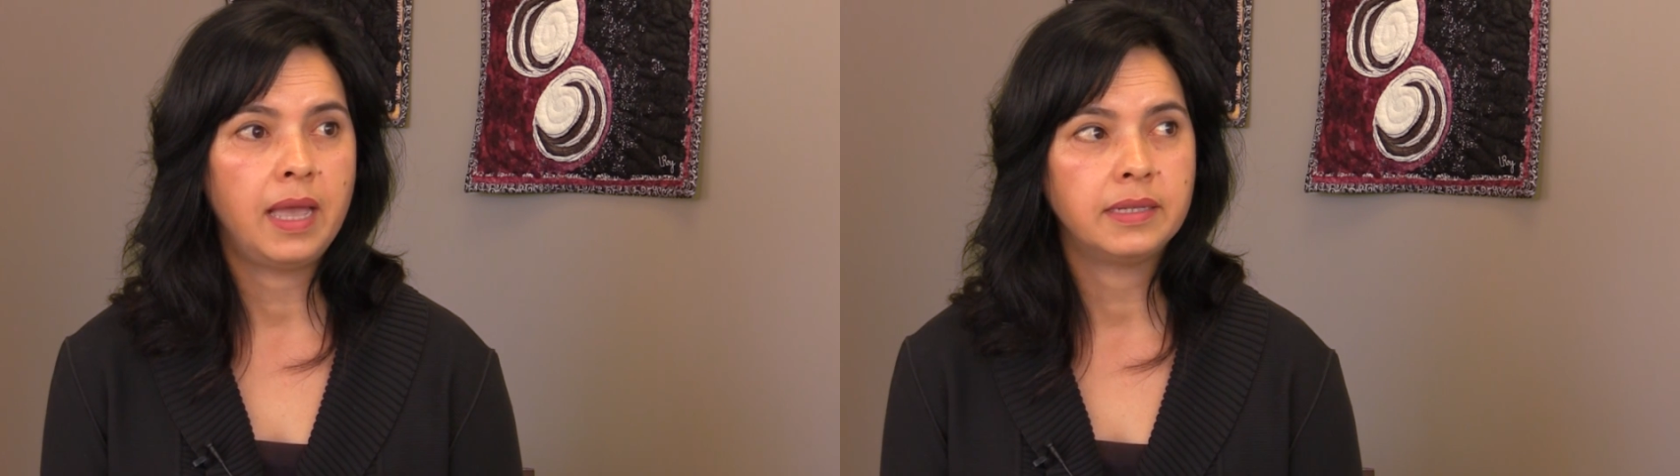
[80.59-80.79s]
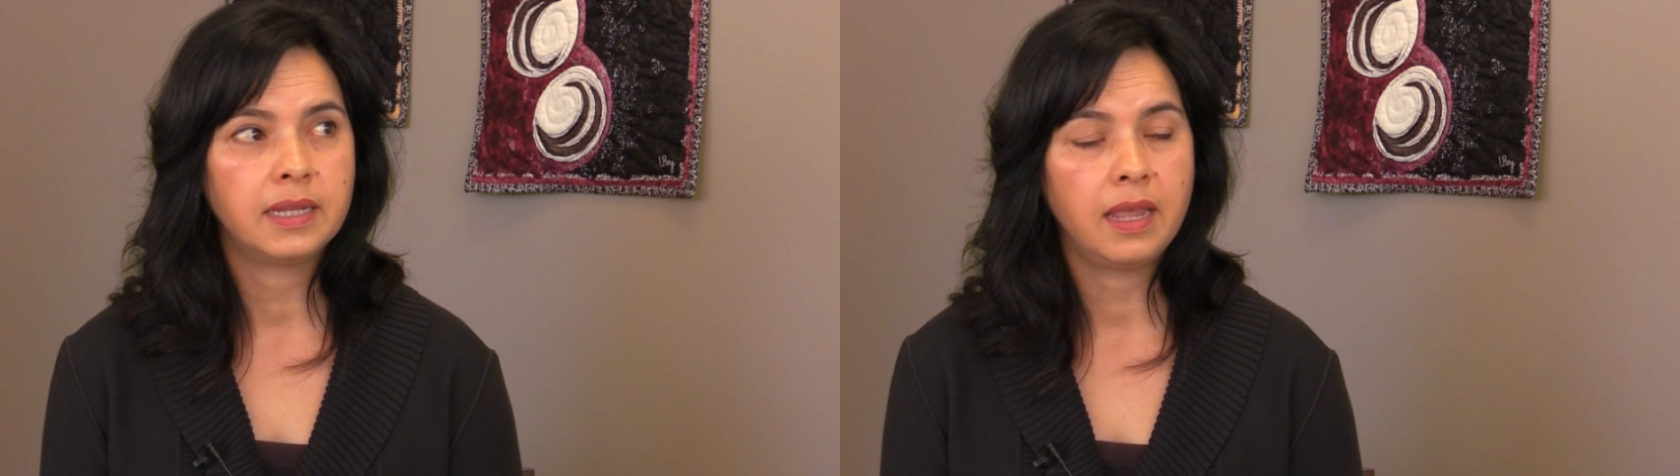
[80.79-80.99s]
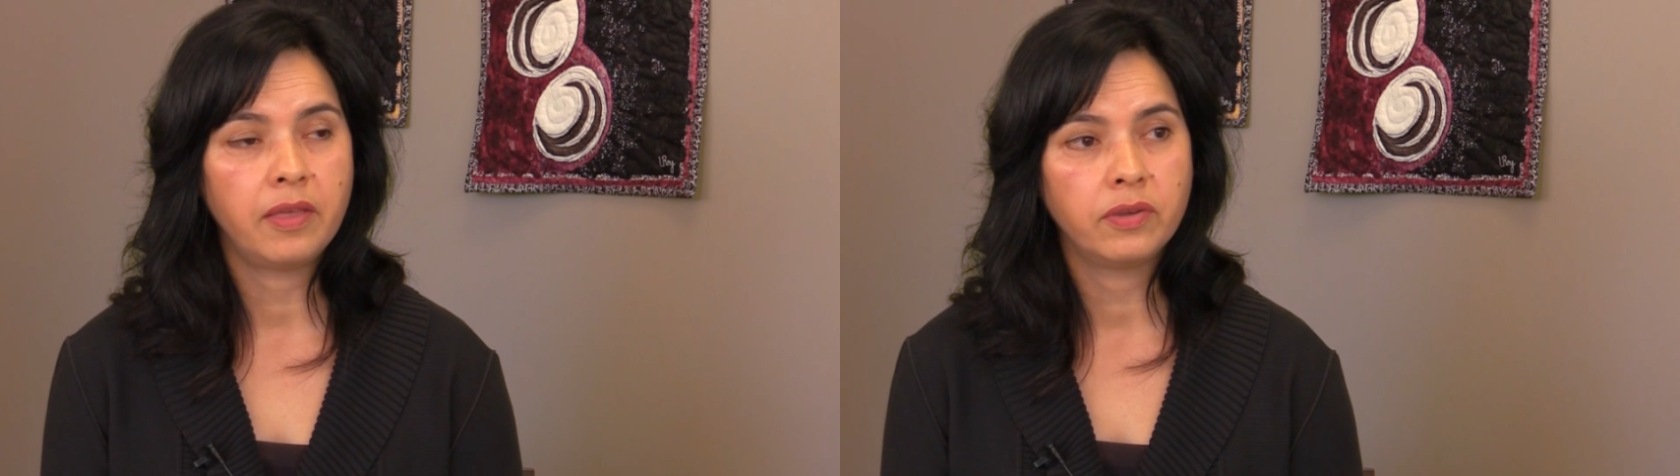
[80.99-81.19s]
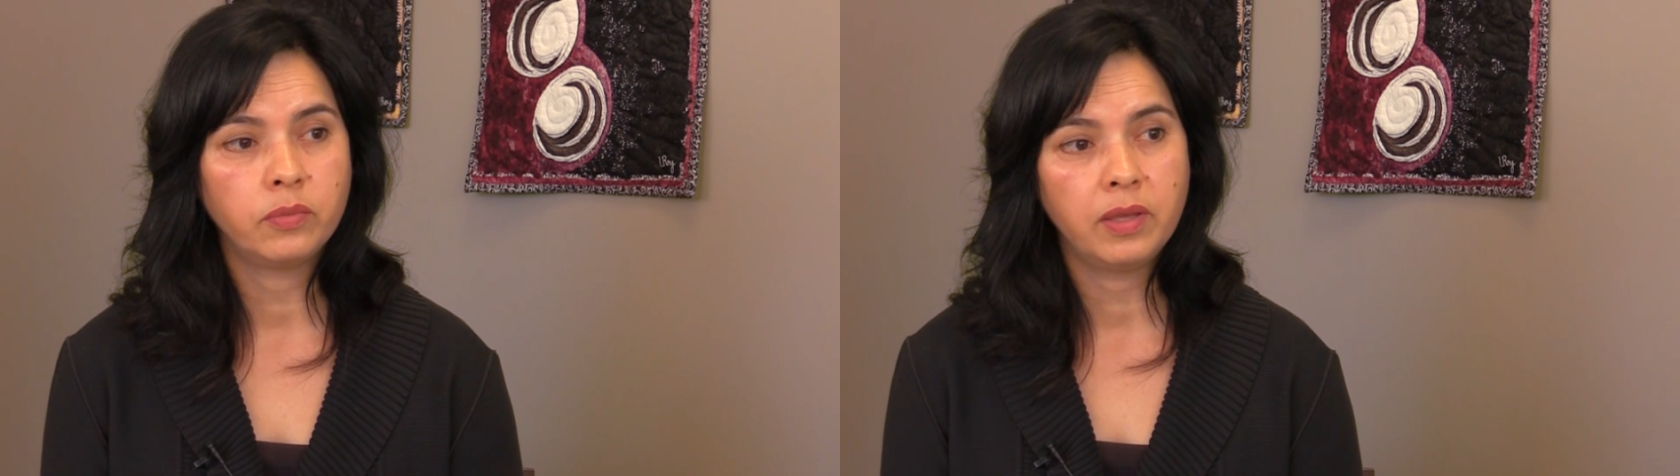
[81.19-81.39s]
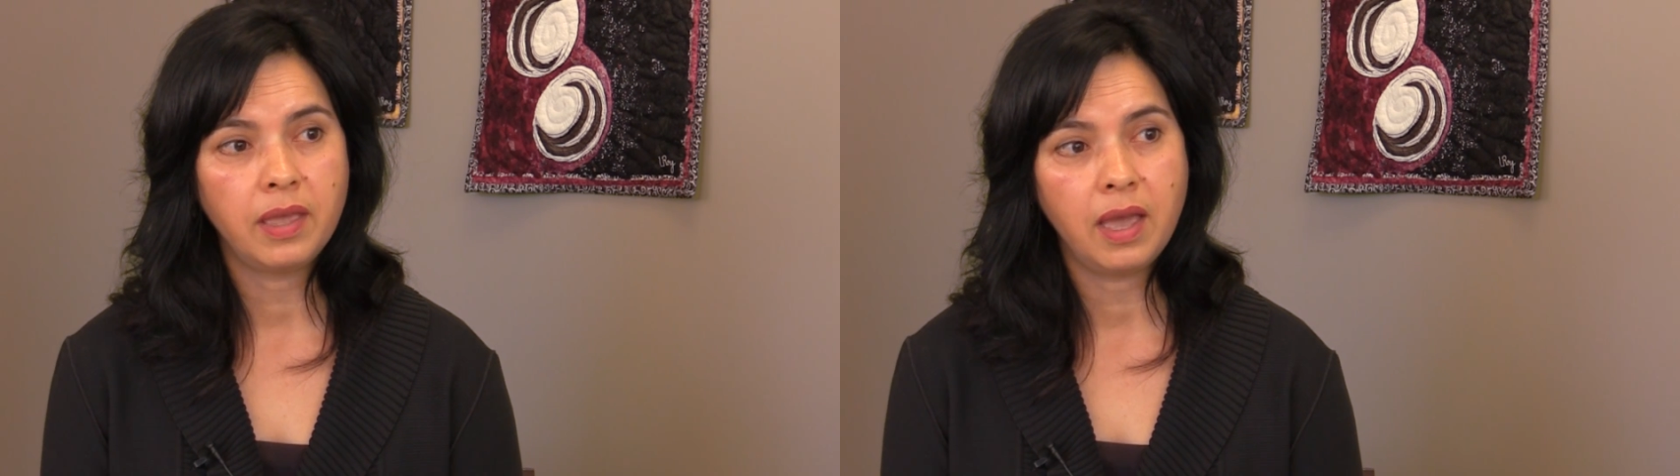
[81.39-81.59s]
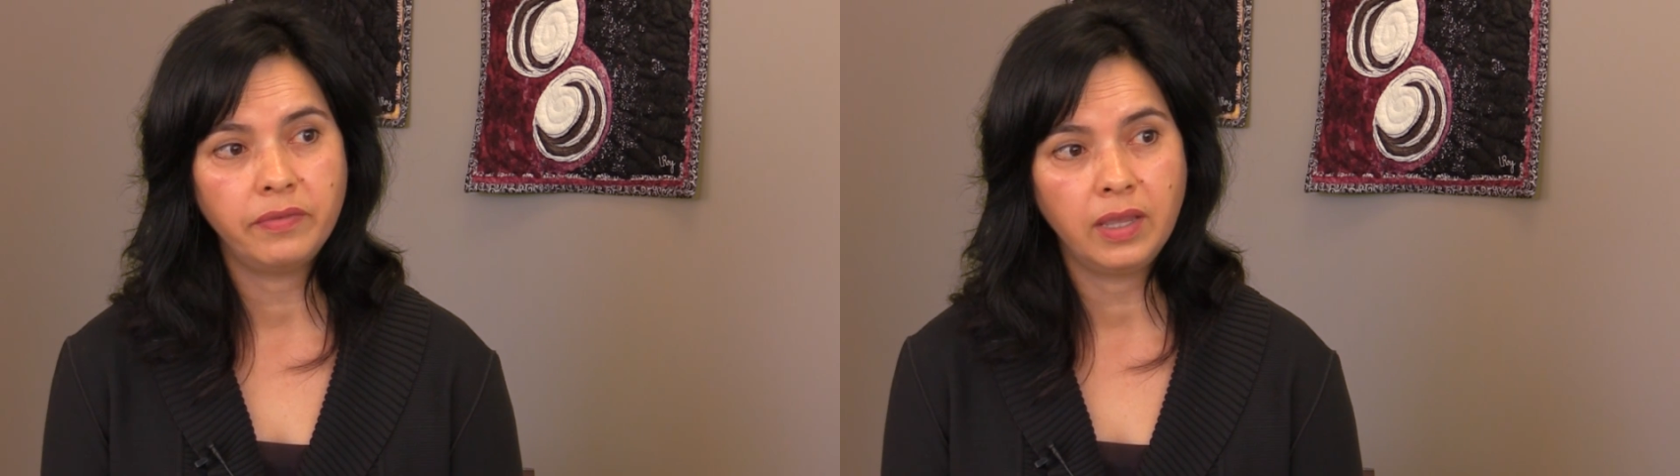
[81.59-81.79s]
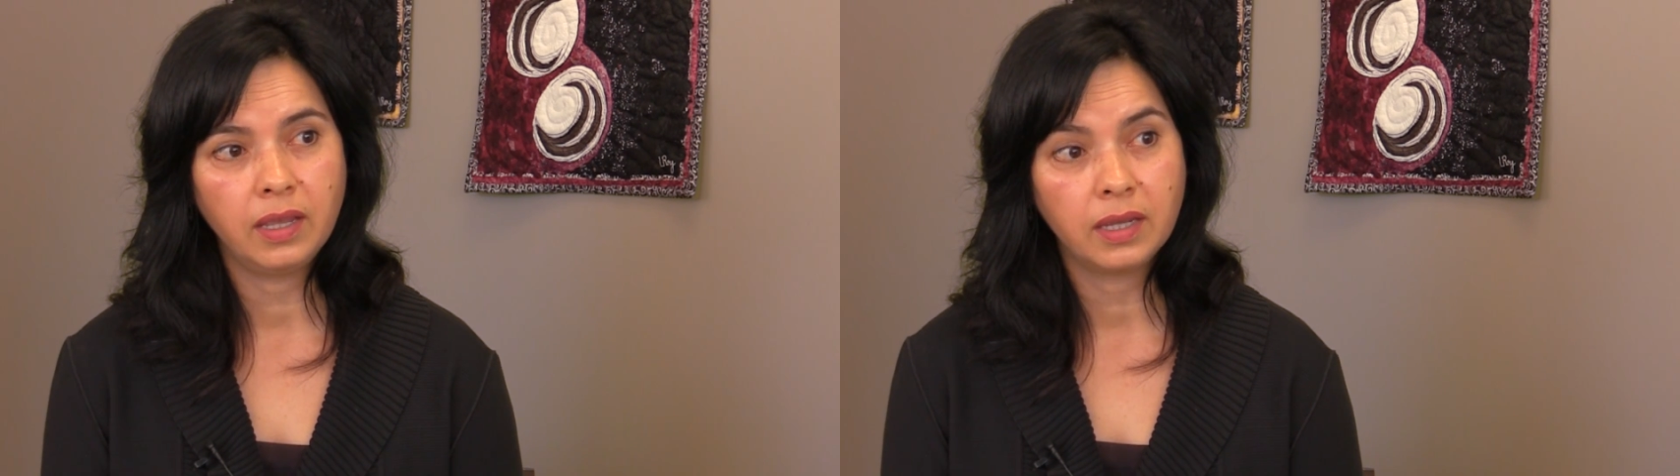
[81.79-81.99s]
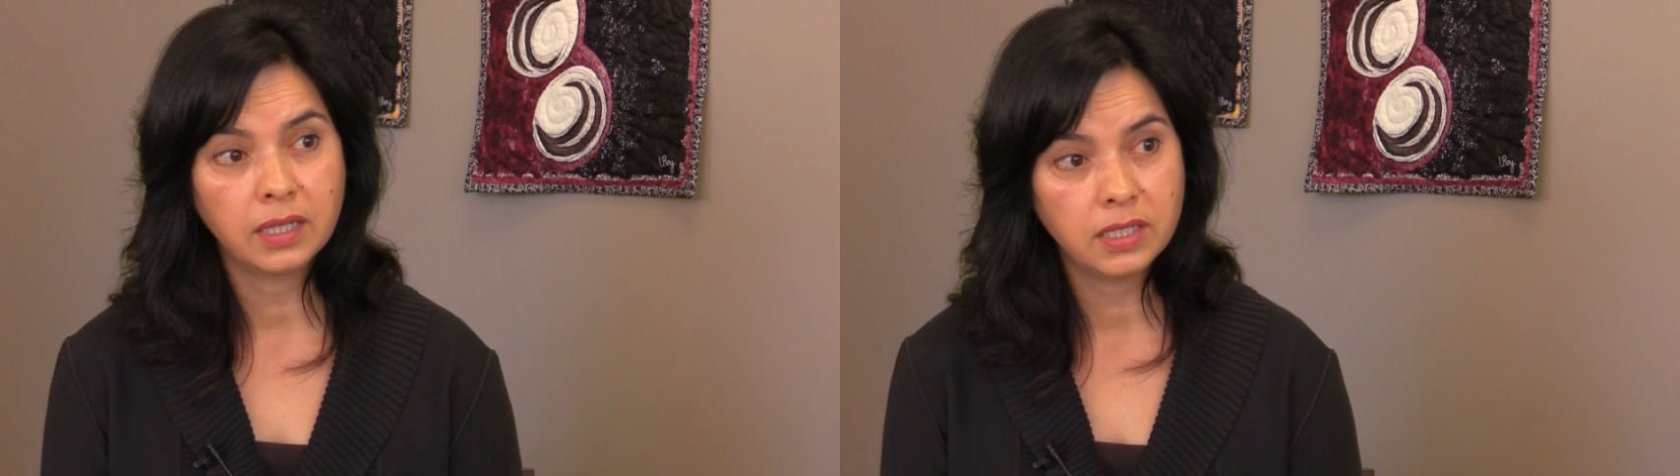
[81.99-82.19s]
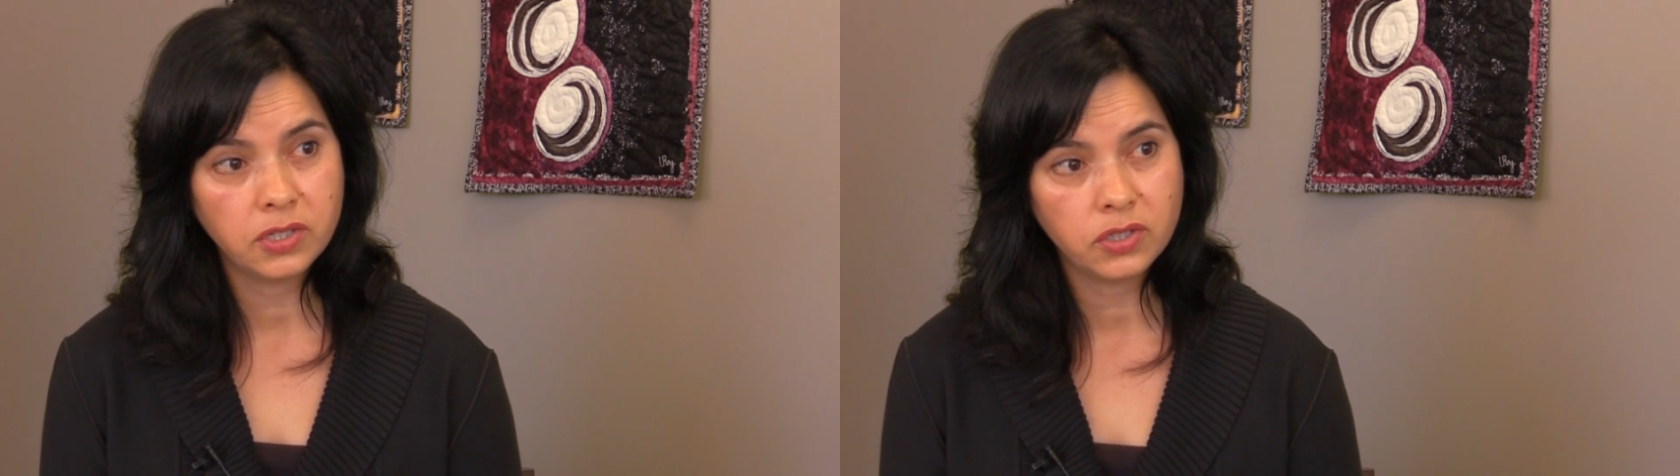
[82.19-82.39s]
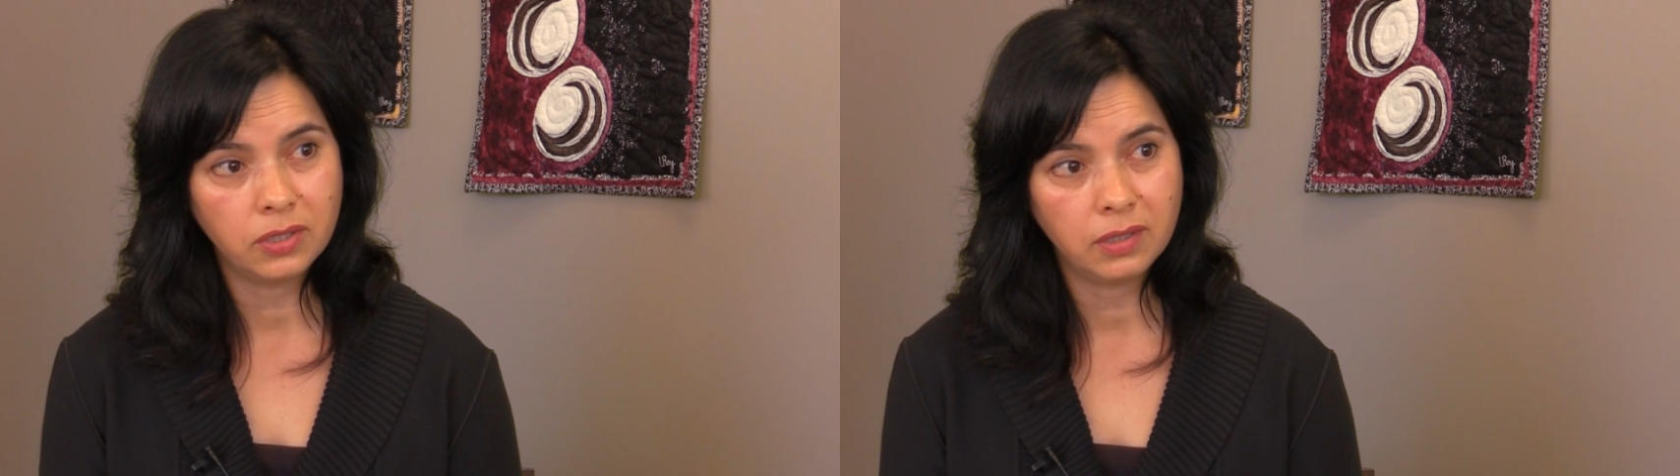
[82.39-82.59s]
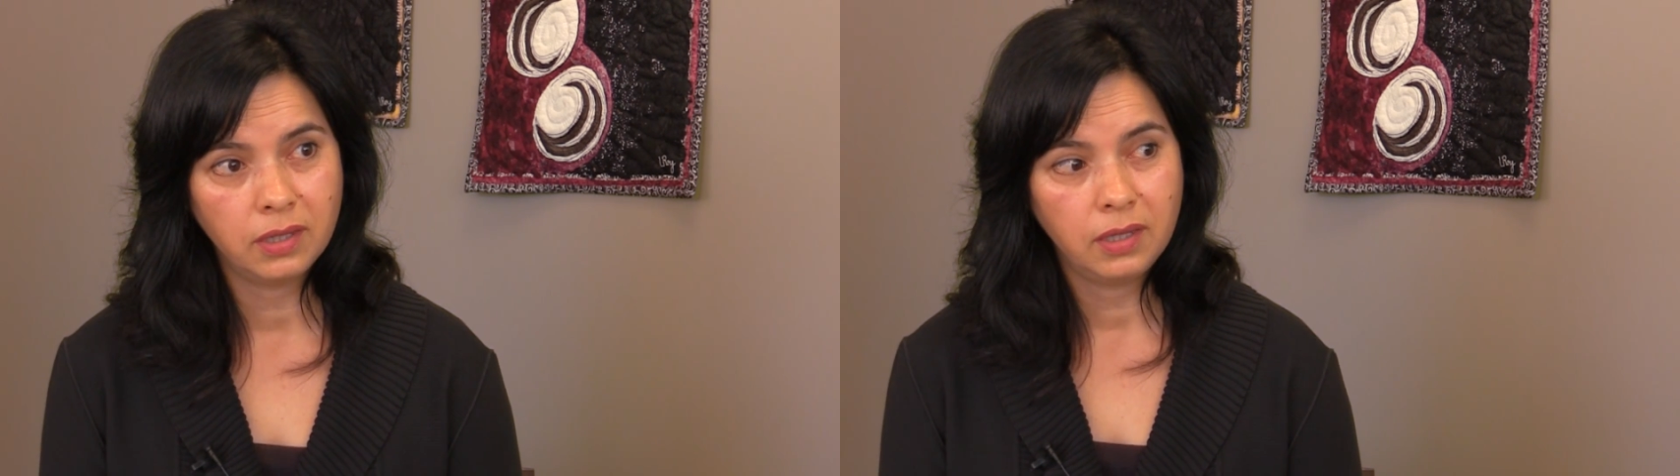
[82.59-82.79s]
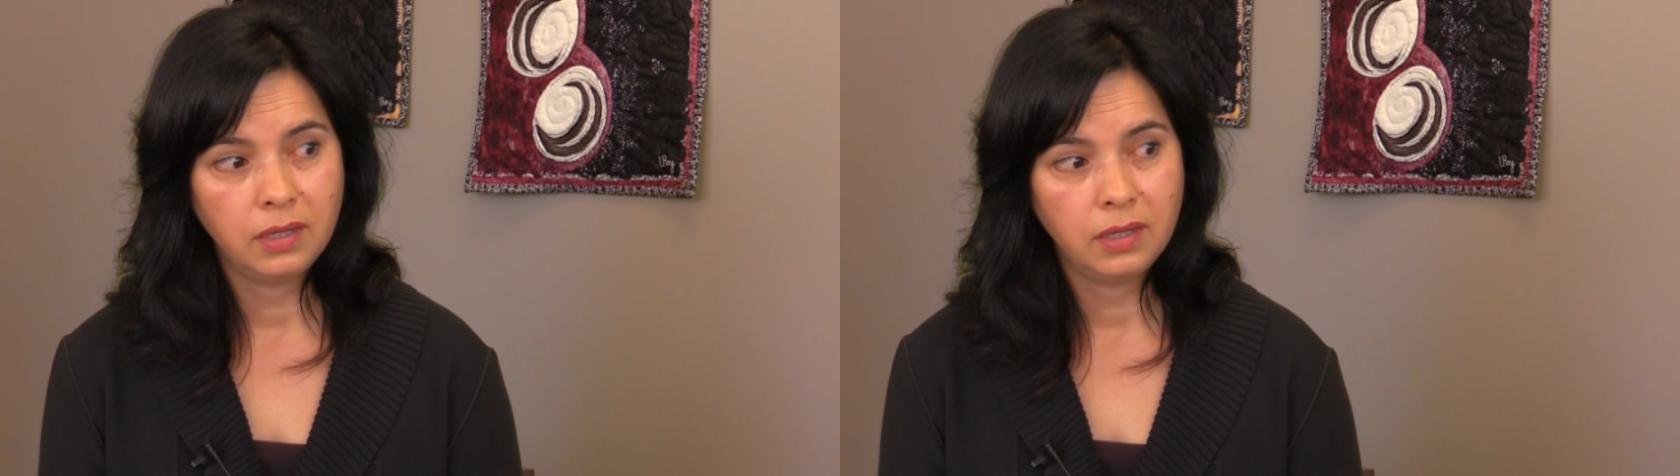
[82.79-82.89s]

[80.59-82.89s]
and together with having a condition